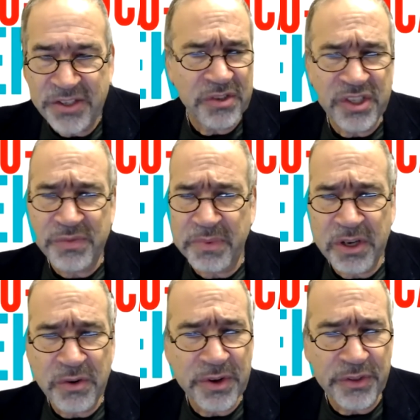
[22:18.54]
just from
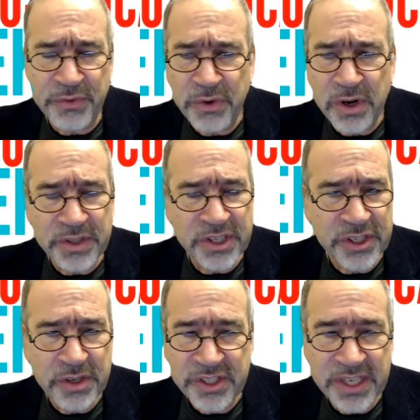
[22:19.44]
going through all these
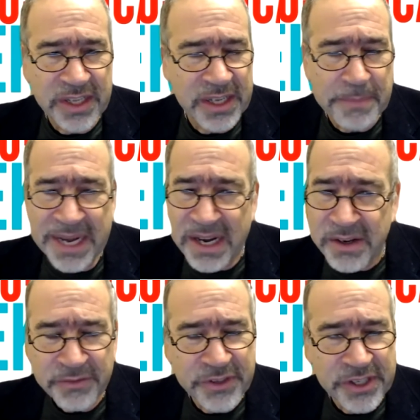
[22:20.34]
shows, the amount
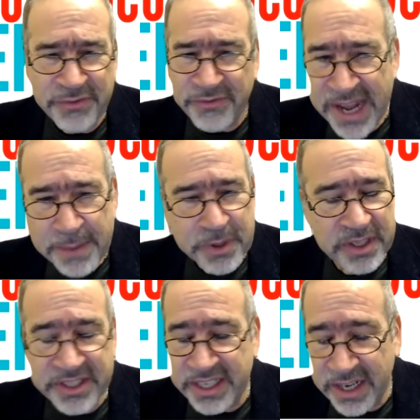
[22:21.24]
of just
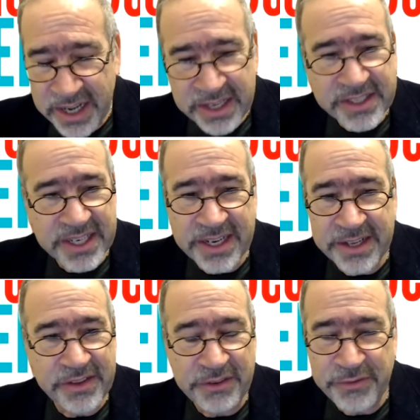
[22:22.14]
fabulous content
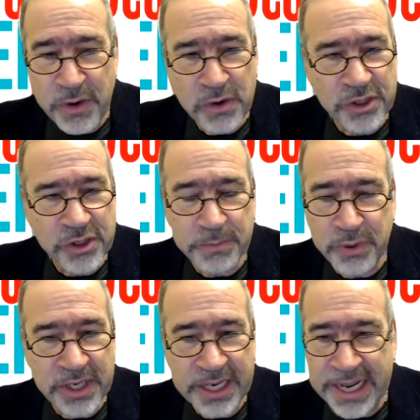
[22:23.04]
that folks are
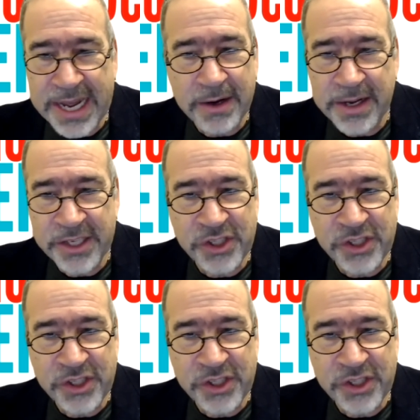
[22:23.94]
putting out,